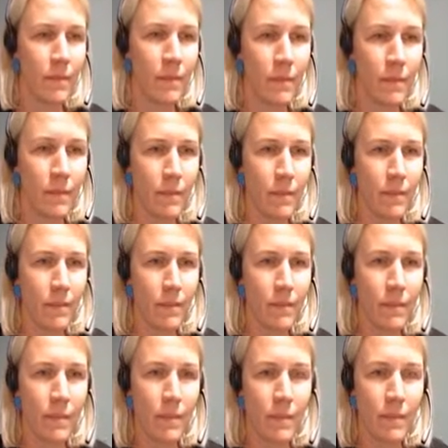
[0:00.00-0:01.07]

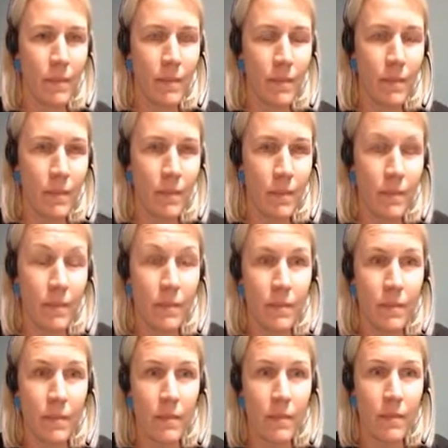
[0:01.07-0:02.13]

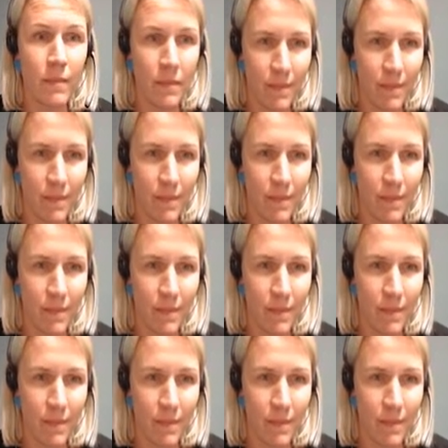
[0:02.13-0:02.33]
[no speech]